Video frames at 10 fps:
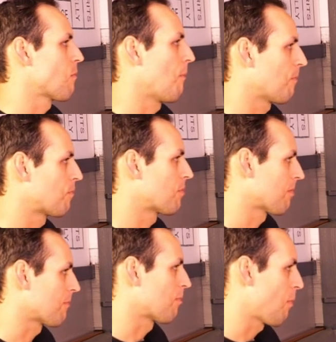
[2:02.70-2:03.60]
guy's
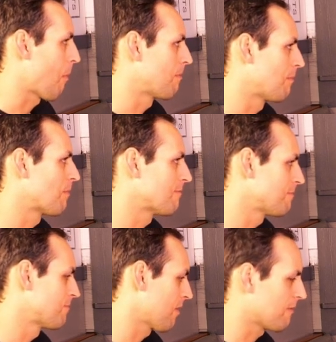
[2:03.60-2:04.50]
different is Mookie
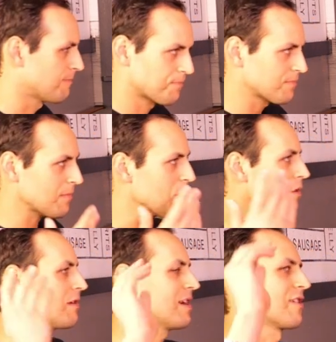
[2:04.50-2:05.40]
Betts, by
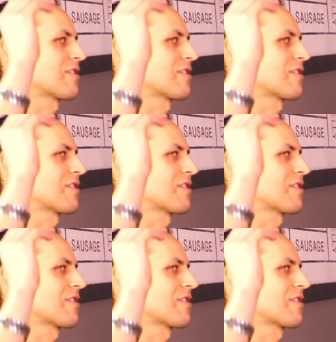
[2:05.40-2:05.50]
far.